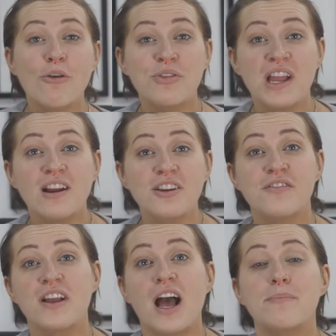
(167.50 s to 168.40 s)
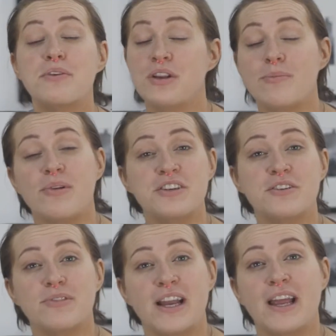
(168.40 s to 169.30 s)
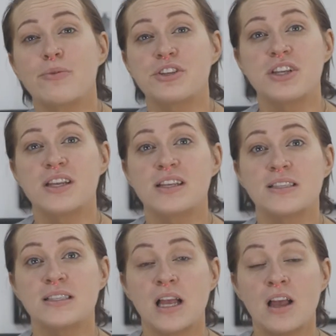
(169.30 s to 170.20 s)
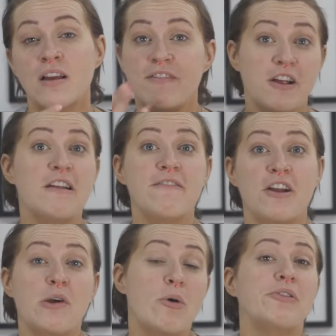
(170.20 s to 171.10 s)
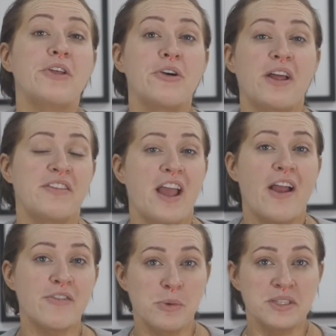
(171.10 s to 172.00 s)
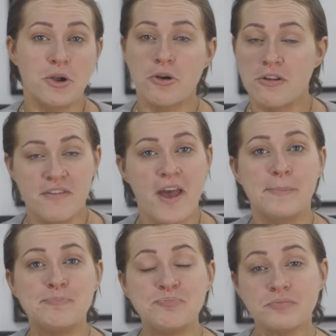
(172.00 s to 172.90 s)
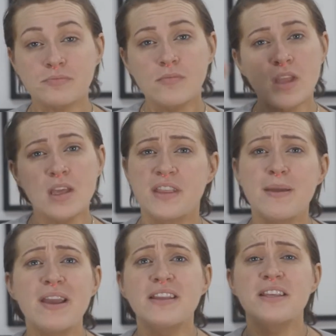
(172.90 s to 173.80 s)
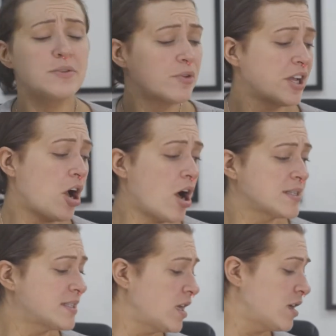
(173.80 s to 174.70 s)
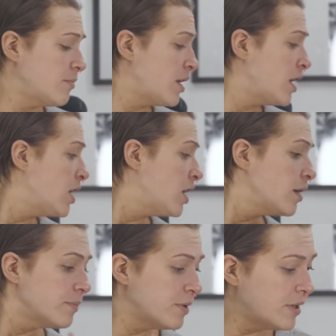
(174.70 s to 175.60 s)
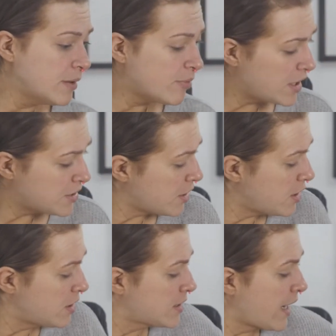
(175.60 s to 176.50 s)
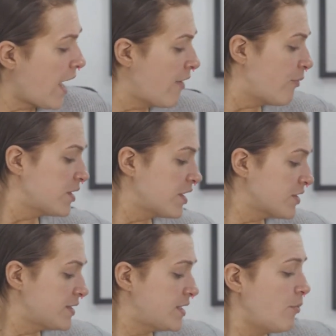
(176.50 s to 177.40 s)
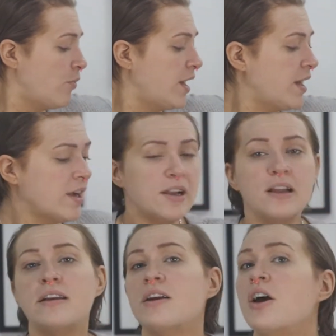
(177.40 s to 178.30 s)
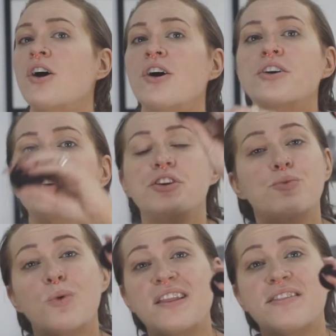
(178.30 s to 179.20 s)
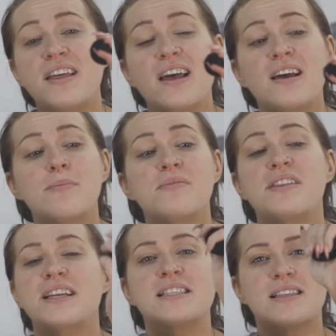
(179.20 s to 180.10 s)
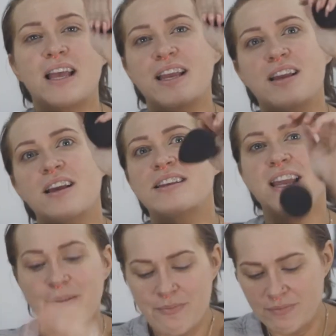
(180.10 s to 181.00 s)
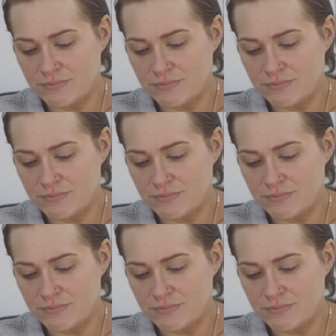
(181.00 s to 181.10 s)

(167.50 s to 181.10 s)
out there. You've got Beauty Blender brand, which is very, very well known. I think everyone's heard of them. They make these really awesome beauty blenders. I have one here somewhere. You wet them, they like get,